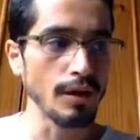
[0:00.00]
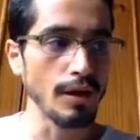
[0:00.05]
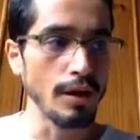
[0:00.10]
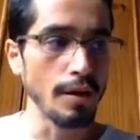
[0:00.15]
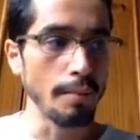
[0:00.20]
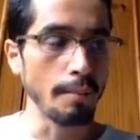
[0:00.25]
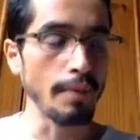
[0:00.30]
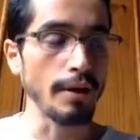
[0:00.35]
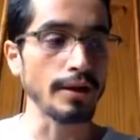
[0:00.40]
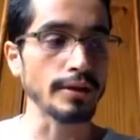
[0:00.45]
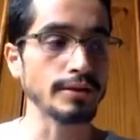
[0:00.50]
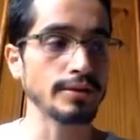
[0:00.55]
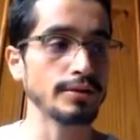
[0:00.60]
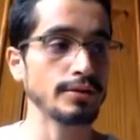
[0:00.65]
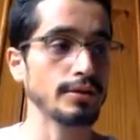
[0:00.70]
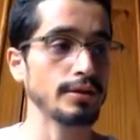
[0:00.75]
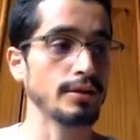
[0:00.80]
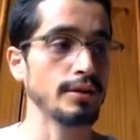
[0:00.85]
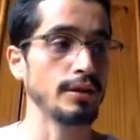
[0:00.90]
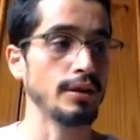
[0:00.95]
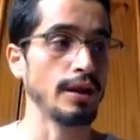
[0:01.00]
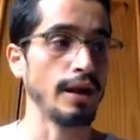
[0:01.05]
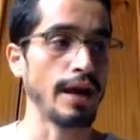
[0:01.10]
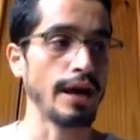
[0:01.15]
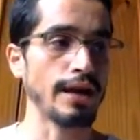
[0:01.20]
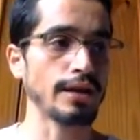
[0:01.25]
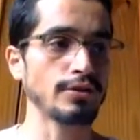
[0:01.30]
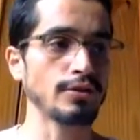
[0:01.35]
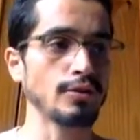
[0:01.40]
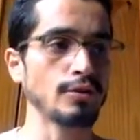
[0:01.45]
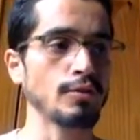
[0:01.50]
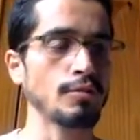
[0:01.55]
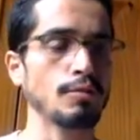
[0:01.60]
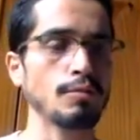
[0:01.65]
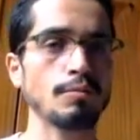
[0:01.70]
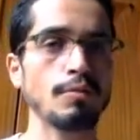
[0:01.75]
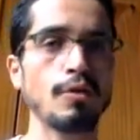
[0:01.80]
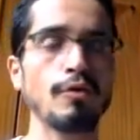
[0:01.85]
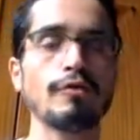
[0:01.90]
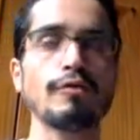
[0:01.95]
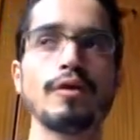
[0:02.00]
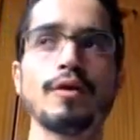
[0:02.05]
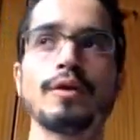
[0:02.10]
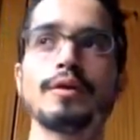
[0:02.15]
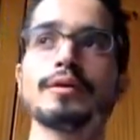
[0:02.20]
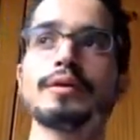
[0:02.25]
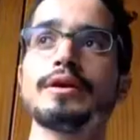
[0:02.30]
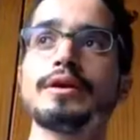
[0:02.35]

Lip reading: But as you move on,